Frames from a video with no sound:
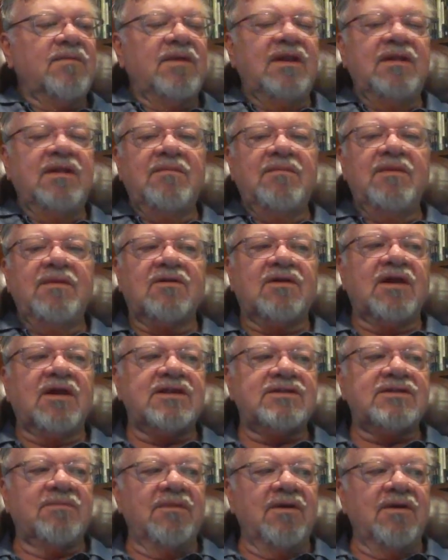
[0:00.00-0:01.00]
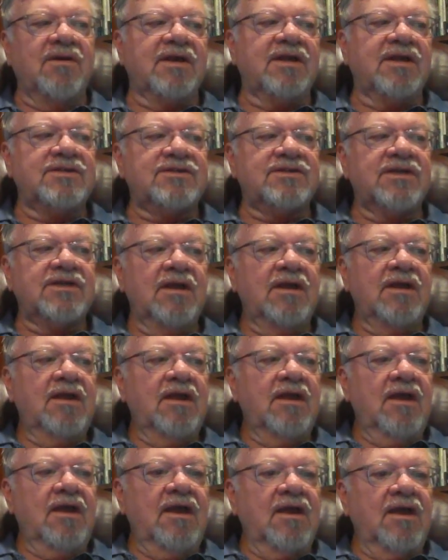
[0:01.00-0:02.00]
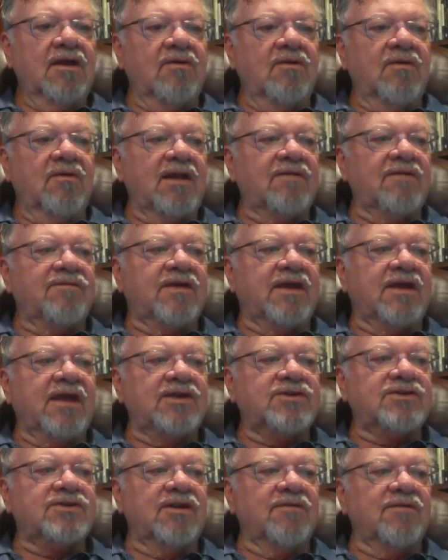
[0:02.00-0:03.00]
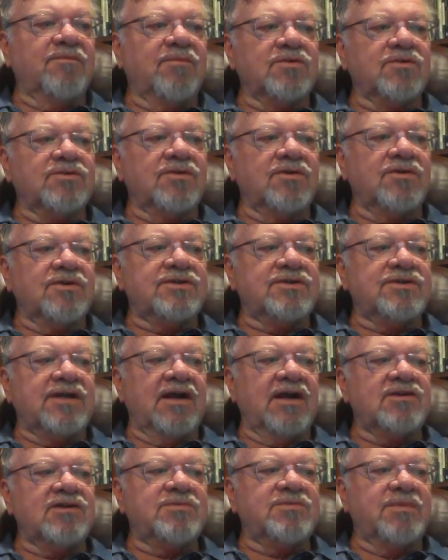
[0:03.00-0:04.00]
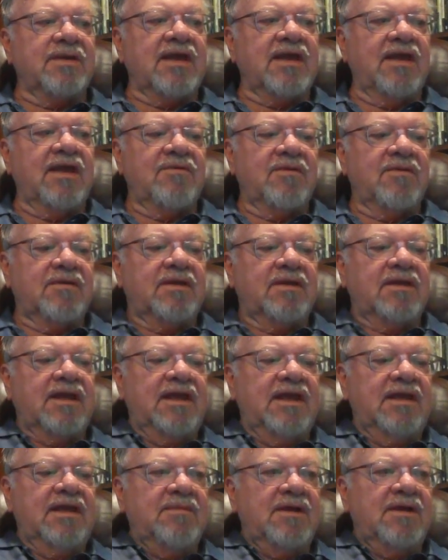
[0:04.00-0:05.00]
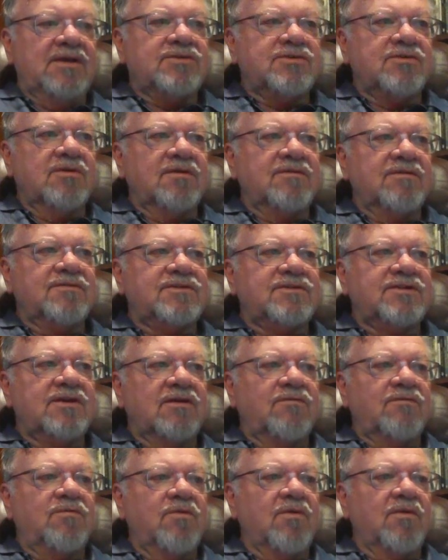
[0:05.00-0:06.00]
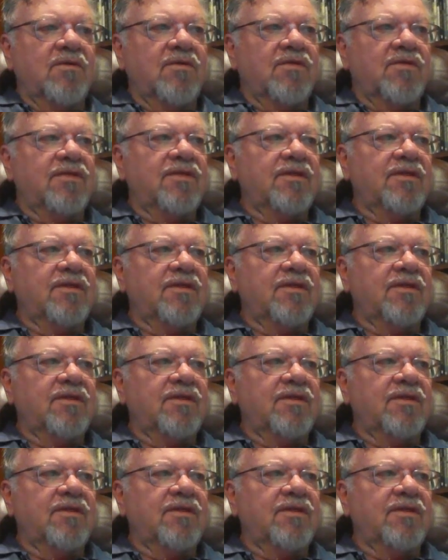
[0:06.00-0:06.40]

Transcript: Many middle-class Americans, gratification of personal desires became a key measure of self-worth.